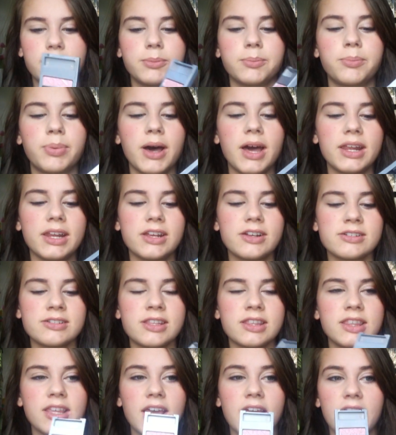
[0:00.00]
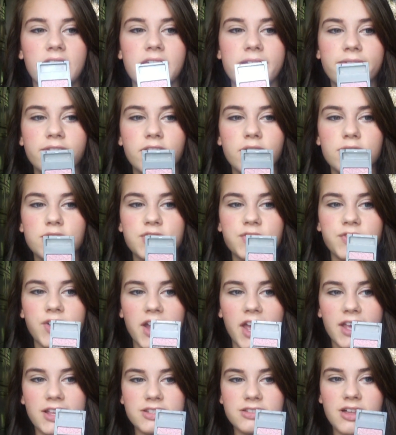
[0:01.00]
But here's the thing, even though it's for
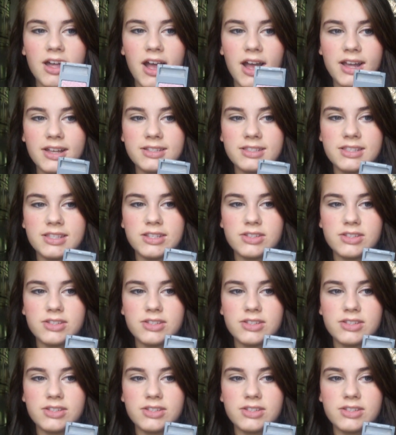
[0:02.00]
hazel eyes,